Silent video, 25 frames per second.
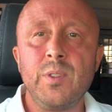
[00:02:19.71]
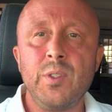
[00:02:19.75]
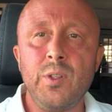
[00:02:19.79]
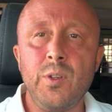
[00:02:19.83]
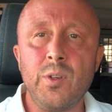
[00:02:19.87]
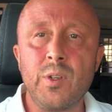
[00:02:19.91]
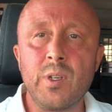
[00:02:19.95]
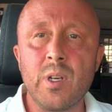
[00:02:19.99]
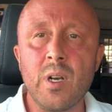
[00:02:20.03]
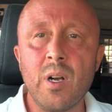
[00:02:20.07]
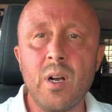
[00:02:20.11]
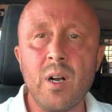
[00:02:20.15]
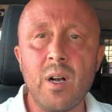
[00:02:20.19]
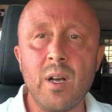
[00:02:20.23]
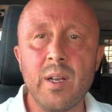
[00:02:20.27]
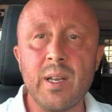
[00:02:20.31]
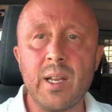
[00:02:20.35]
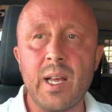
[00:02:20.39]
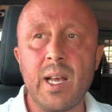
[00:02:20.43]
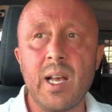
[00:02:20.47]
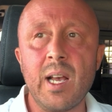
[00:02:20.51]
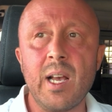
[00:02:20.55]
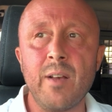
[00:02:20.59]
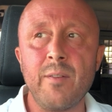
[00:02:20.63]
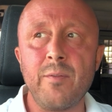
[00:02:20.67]
You
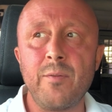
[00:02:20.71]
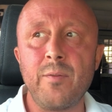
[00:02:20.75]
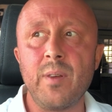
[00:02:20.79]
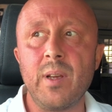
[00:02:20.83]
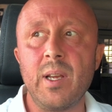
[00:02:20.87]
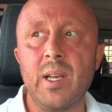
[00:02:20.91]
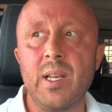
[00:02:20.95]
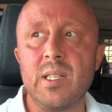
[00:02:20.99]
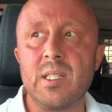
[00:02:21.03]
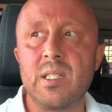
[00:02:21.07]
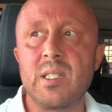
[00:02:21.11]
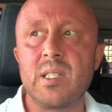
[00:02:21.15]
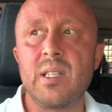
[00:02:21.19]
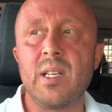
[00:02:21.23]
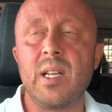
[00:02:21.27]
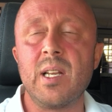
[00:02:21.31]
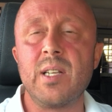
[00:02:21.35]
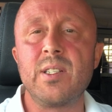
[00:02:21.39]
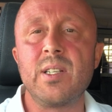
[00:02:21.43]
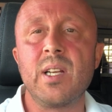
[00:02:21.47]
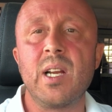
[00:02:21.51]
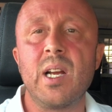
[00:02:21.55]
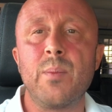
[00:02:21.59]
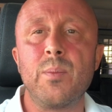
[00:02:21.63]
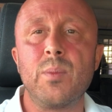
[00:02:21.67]
can't have a
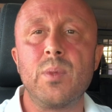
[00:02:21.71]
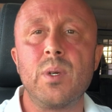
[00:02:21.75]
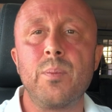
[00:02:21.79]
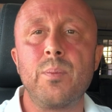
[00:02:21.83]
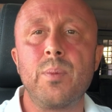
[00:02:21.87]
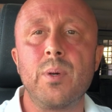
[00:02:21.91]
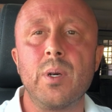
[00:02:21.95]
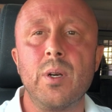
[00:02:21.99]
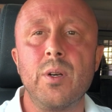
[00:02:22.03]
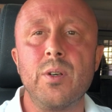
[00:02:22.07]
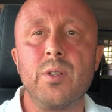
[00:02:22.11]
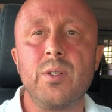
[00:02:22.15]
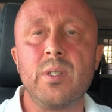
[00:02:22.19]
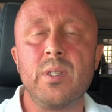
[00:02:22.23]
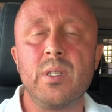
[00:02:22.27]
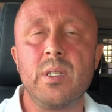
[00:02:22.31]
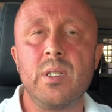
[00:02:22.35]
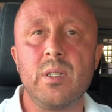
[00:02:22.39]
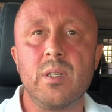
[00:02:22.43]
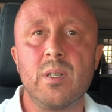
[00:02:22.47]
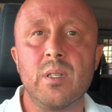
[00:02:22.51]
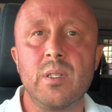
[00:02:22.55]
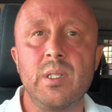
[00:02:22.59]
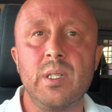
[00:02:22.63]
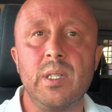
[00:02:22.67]
sledgehammer approach to
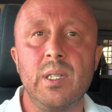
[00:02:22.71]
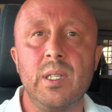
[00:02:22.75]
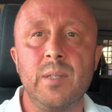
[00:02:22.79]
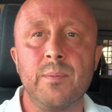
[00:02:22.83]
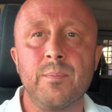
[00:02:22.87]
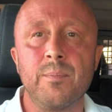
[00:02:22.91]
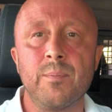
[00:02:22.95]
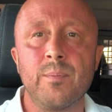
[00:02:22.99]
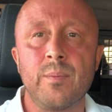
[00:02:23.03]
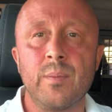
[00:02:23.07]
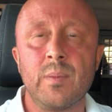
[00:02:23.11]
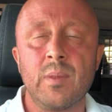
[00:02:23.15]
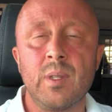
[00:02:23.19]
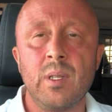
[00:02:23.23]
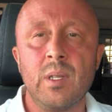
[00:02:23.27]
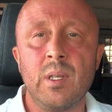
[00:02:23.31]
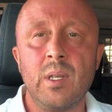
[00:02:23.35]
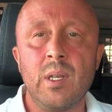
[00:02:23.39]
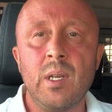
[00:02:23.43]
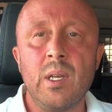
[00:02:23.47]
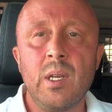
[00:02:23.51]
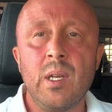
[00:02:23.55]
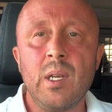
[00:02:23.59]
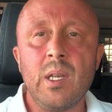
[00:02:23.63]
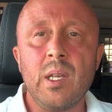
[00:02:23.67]
TRT.
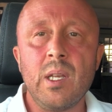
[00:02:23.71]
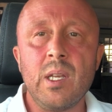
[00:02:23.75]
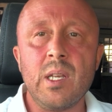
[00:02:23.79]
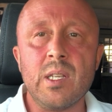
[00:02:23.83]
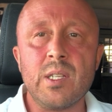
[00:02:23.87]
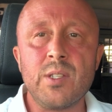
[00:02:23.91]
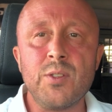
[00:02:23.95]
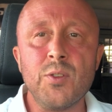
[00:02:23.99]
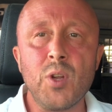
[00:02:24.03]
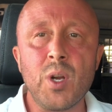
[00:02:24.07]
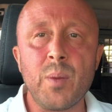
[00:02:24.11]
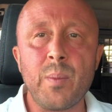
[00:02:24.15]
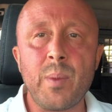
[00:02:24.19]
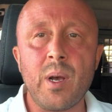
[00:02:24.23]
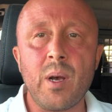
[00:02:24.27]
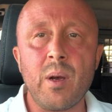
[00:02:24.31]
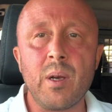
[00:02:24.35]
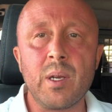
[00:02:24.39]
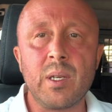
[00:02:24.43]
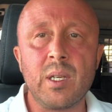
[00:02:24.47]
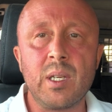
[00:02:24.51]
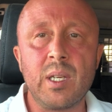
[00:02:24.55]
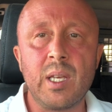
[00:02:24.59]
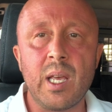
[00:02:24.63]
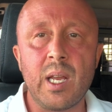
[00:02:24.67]
It's not
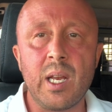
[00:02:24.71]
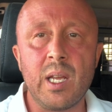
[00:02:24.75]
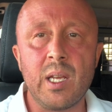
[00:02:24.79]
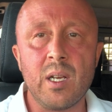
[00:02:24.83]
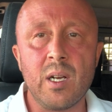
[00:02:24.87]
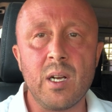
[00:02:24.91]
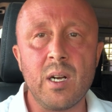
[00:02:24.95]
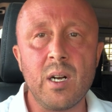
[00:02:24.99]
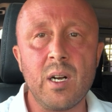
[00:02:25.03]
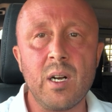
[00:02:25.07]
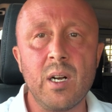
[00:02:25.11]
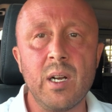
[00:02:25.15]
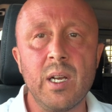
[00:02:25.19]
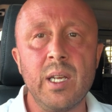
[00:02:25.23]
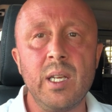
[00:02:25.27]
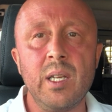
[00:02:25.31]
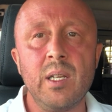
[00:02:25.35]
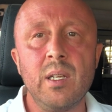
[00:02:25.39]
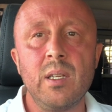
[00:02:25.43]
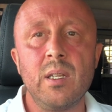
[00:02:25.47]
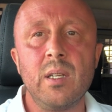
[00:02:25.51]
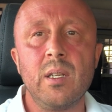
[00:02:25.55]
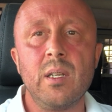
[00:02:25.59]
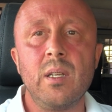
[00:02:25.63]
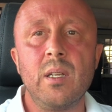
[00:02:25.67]
about getting
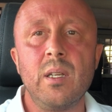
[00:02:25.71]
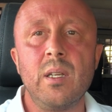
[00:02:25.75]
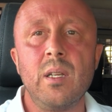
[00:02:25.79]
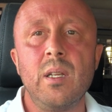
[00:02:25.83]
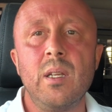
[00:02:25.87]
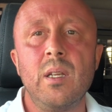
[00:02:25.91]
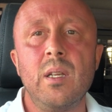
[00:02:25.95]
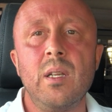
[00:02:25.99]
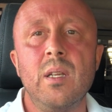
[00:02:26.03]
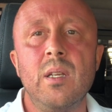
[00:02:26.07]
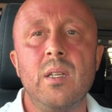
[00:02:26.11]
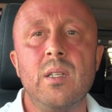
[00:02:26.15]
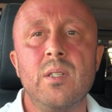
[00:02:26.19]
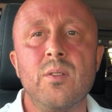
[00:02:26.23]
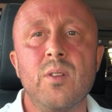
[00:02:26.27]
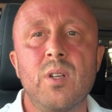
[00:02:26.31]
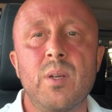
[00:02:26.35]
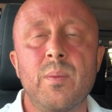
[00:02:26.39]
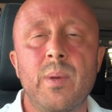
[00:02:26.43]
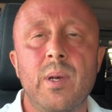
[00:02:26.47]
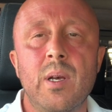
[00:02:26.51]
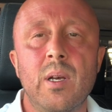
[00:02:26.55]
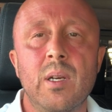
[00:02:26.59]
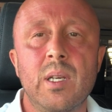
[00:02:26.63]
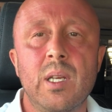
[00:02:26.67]
high, it's not
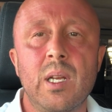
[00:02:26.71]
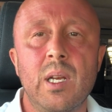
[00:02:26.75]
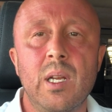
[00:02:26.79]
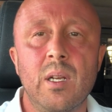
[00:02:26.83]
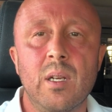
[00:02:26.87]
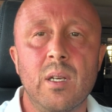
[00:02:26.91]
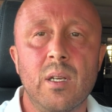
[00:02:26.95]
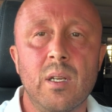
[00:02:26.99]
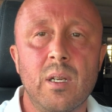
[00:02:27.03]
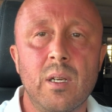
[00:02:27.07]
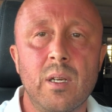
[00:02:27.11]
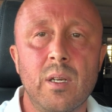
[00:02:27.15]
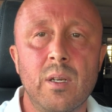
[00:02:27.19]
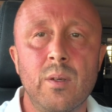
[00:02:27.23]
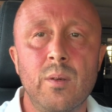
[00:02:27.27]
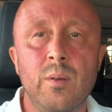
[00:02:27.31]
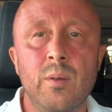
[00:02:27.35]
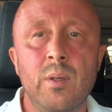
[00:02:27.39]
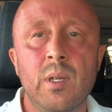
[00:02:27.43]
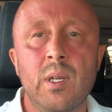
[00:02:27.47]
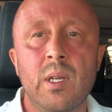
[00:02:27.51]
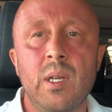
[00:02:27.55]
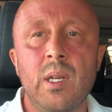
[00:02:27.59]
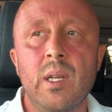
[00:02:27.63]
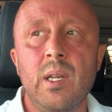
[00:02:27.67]
about getting low,
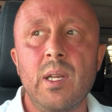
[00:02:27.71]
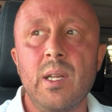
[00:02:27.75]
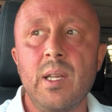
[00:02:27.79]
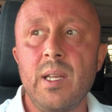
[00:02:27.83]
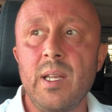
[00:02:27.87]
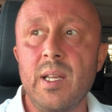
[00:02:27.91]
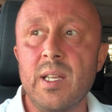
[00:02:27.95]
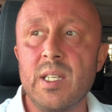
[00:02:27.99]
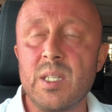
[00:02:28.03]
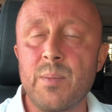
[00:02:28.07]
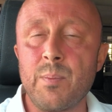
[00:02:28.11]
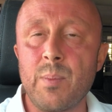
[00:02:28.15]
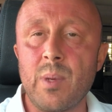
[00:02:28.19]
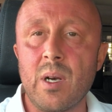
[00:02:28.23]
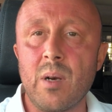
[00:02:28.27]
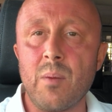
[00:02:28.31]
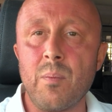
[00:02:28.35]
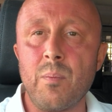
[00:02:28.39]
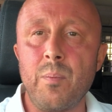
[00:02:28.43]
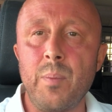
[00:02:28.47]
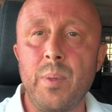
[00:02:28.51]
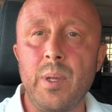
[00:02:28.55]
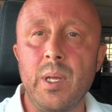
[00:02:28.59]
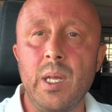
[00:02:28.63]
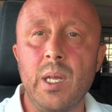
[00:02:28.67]
it's about
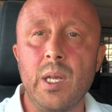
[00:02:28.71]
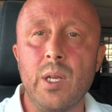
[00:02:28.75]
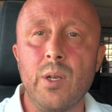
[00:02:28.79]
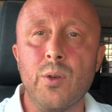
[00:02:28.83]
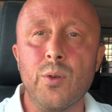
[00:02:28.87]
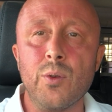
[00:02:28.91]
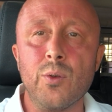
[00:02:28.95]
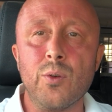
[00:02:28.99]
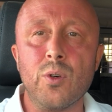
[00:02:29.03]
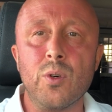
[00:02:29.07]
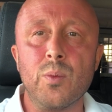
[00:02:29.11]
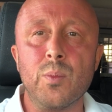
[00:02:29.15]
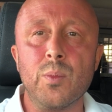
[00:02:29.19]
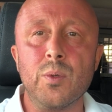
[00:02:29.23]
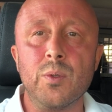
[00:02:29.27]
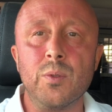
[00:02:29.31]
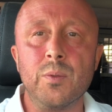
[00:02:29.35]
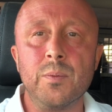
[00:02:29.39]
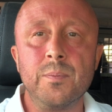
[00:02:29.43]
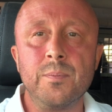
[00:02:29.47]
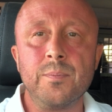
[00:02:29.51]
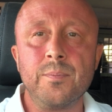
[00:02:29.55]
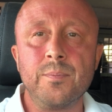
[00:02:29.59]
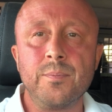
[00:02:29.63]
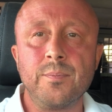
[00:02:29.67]
being normal.